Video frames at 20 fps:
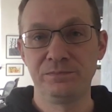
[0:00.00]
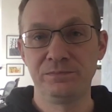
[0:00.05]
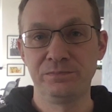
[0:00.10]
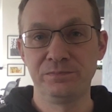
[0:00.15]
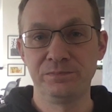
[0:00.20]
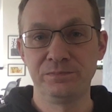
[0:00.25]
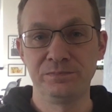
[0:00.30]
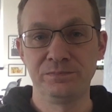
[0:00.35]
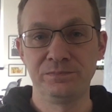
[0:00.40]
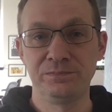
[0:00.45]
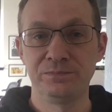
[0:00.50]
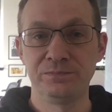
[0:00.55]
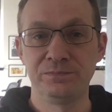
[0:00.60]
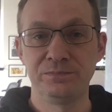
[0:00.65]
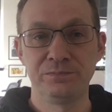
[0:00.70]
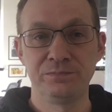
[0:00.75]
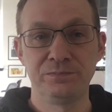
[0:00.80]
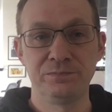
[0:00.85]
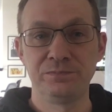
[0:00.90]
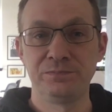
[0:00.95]

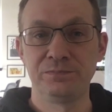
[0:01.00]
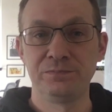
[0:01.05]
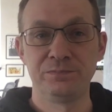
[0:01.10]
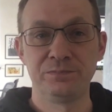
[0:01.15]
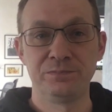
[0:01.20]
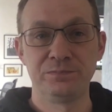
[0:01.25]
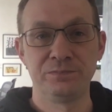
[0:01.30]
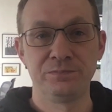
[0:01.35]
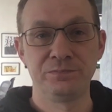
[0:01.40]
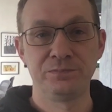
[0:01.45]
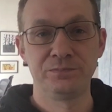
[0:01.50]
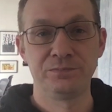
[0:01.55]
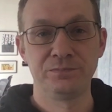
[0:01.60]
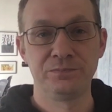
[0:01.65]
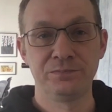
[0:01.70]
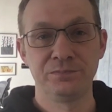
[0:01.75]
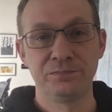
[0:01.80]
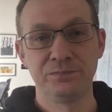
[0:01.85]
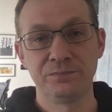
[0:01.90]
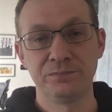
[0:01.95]

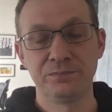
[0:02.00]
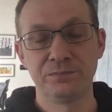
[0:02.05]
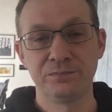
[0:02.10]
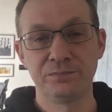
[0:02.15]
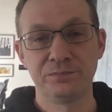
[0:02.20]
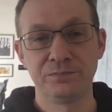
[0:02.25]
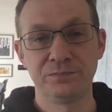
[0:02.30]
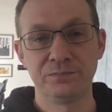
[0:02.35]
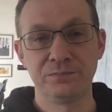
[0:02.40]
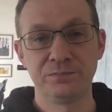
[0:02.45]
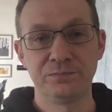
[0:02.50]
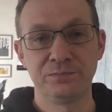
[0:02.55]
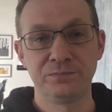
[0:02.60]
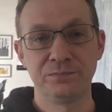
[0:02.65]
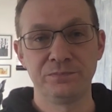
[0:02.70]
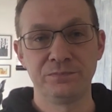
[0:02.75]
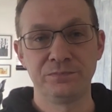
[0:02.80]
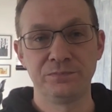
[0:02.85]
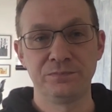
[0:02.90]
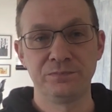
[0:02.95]

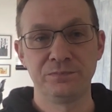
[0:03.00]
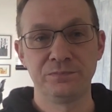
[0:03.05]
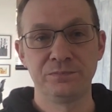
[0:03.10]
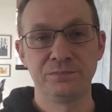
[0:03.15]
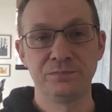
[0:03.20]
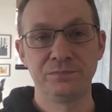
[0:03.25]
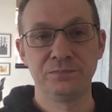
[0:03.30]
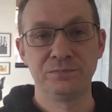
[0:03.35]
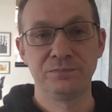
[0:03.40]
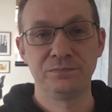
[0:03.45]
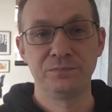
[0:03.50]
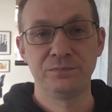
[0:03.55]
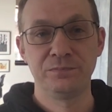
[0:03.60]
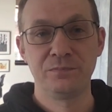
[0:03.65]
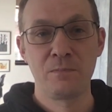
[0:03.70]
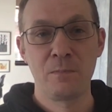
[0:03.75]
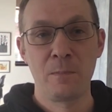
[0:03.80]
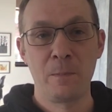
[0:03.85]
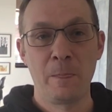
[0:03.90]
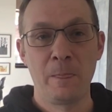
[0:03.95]
(silence)